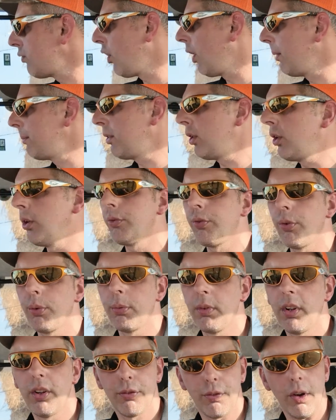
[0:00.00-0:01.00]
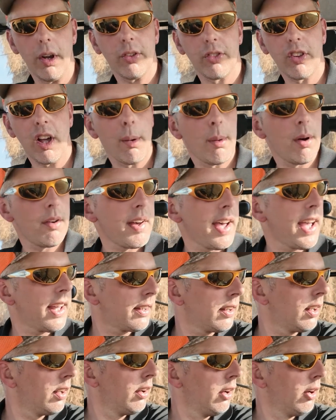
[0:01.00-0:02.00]
ride beautiful. First time
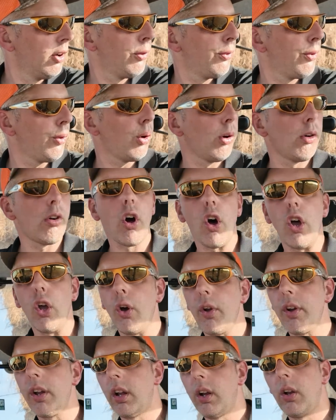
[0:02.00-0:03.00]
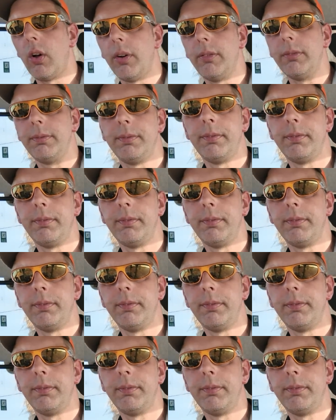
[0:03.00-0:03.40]
I've had 4i on a lot.